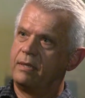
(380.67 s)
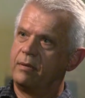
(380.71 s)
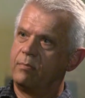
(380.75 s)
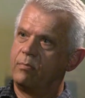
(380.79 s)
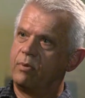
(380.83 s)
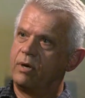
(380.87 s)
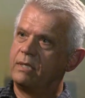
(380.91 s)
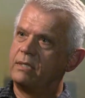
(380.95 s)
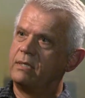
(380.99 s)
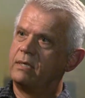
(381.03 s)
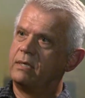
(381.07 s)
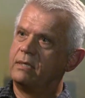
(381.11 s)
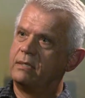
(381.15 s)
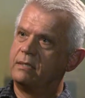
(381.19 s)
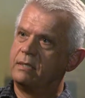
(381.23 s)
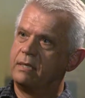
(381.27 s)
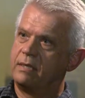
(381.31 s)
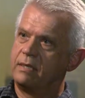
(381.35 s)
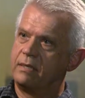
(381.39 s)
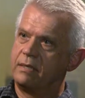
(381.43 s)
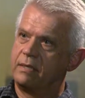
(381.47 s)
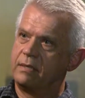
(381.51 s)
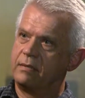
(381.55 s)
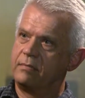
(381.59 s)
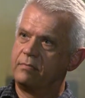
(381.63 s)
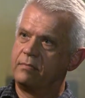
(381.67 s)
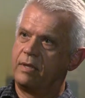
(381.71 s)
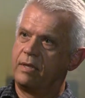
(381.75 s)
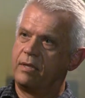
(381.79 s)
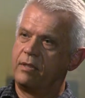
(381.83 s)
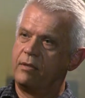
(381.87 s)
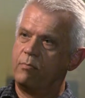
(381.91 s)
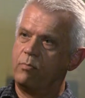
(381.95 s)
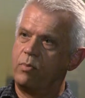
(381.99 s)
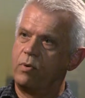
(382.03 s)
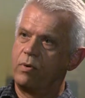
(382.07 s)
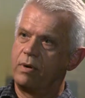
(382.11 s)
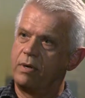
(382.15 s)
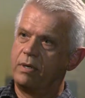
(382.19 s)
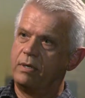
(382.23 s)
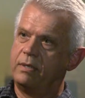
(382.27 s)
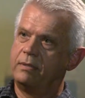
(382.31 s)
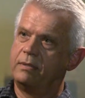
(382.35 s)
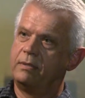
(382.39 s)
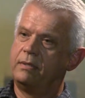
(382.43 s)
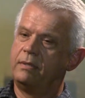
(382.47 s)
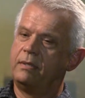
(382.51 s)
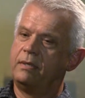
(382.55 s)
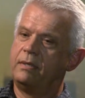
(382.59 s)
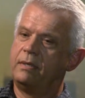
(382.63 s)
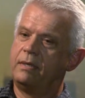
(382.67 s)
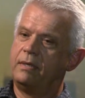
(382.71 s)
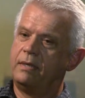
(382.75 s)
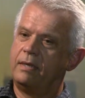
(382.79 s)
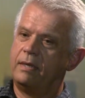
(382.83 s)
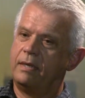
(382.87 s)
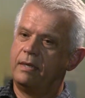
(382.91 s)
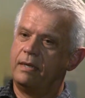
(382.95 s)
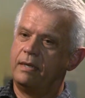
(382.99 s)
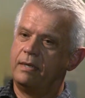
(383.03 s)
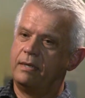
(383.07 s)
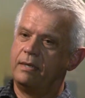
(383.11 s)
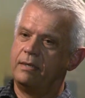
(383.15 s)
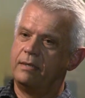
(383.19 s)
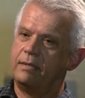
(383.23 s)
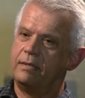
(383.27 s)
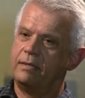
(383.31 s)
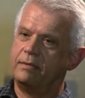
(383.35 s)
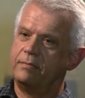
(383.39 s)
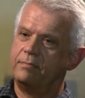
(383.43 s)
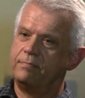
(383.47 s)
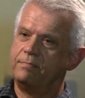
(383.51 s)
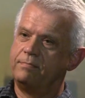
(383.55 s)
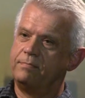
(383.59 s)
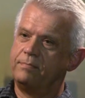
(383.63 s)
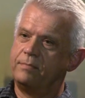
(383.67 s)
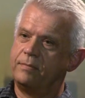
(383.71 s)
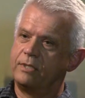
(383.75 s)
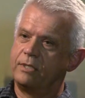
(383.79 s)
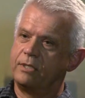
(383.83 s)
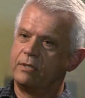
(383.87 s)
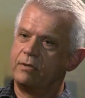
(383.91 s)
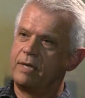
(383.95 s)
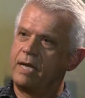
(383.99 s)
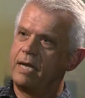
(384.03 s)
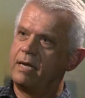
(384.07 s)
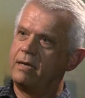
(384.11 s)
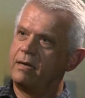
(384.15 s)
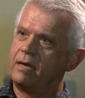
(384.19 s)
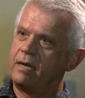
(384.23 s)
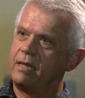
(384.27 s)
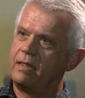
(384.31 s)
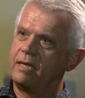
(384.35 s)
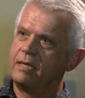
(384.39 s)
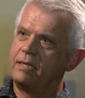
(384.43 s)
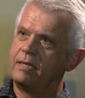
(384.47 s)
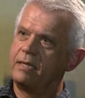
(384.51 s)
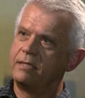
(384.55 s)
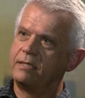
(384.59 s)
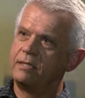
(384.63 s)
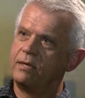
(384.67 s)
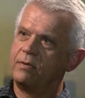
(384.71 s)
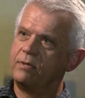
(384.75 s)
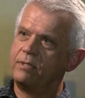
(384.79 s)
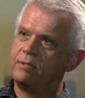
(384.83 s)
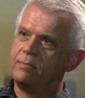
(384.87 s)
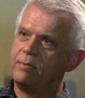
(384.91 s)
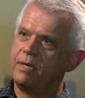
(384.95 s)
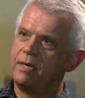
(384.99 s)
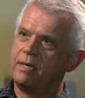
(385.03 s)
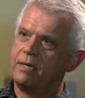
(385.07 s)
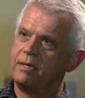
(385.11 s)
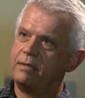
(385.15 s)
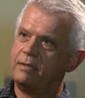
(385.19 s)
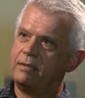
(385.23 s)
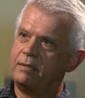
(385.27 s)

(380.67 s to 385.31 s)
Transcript: president of the board. So yeah, I think that's always been